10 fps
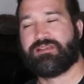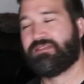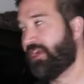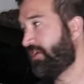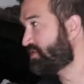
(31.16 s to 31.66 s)

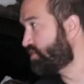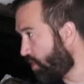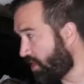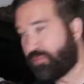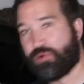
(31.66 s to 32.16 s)
They're
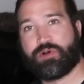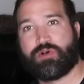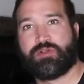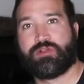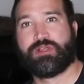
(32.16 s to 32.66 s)

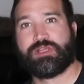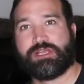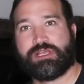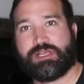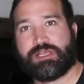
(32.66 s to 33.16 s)
adorable.
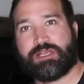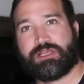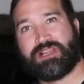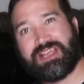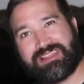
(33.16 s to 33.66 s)

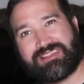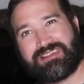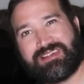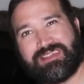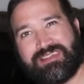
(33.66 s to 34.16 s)

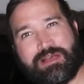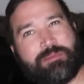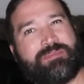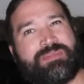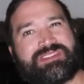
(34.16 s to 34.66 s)
Like
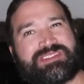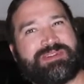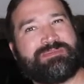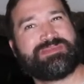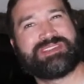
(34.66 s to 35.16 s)
them
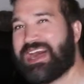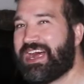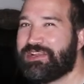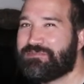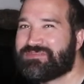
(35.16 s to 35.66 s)

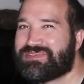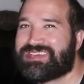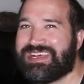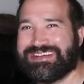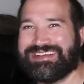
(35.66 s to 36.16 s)

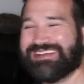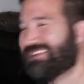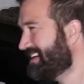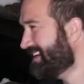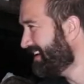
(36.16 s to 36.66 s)
sometimes.
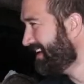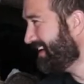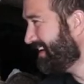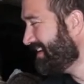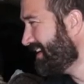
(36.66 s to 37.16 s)

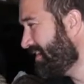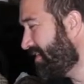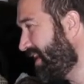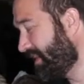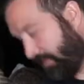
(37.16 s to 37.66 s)

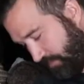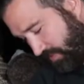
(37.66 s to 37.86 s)
No, I love you